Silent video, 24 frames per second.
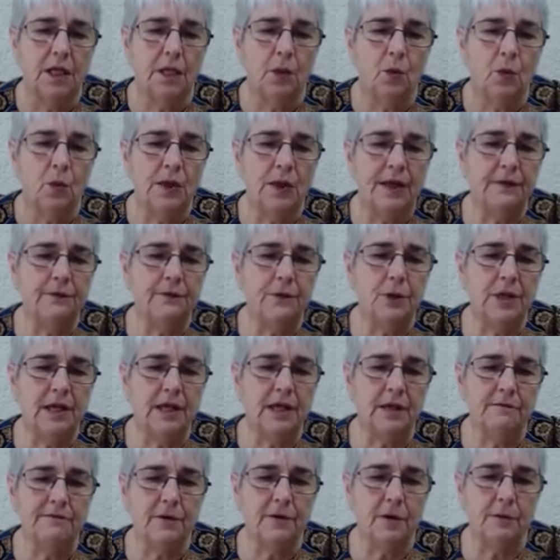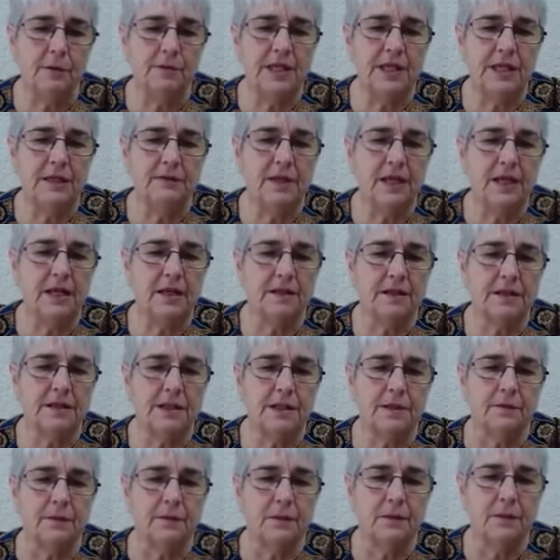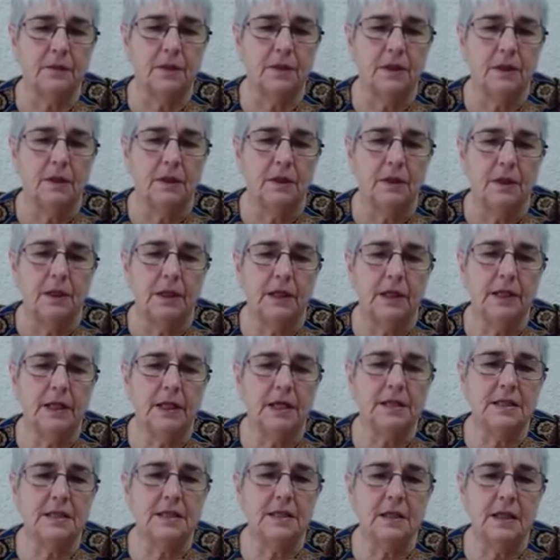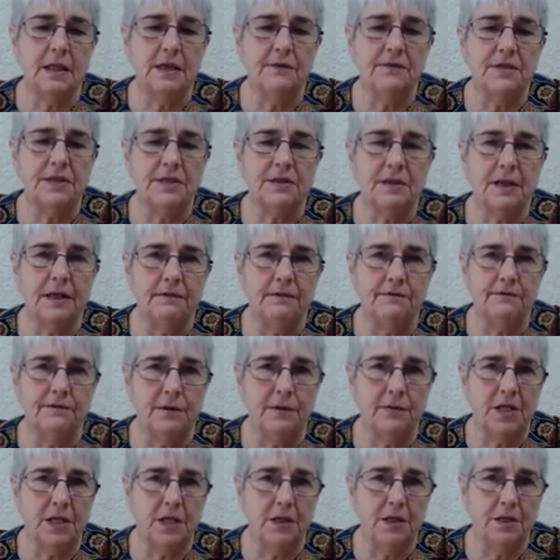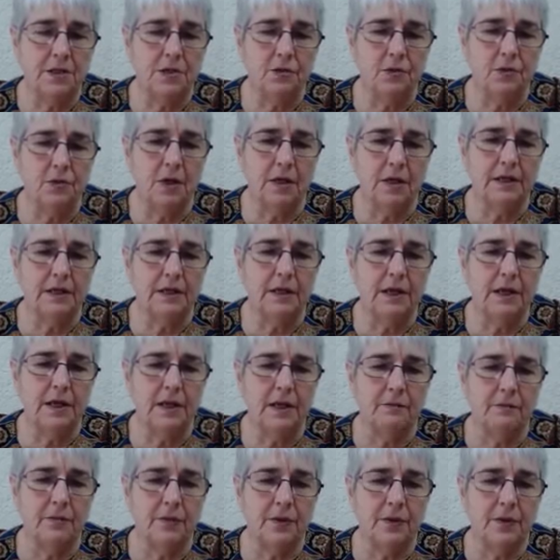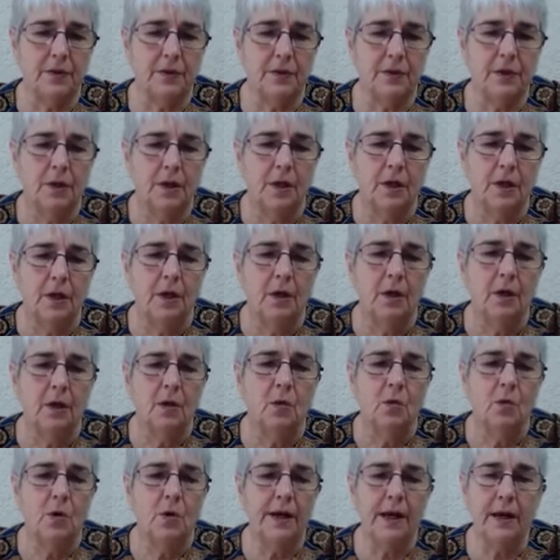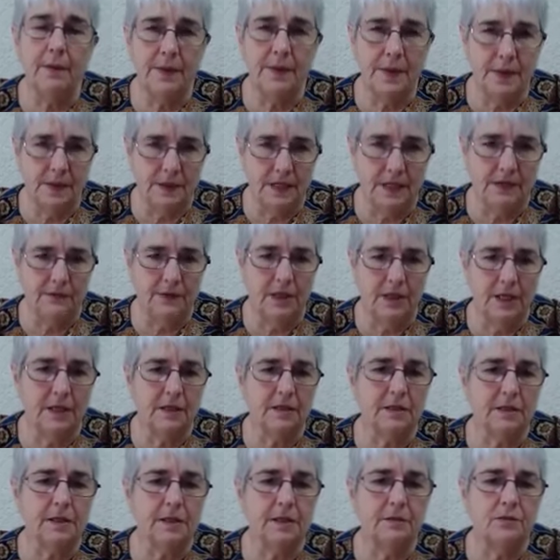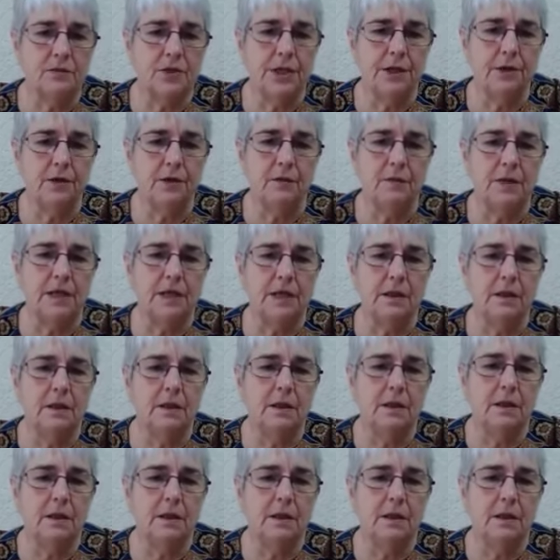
"Where have you come from?" David asked him. He answered, "I have escaped from the Israelite camp." "What happened?" David asked him. "Tell me."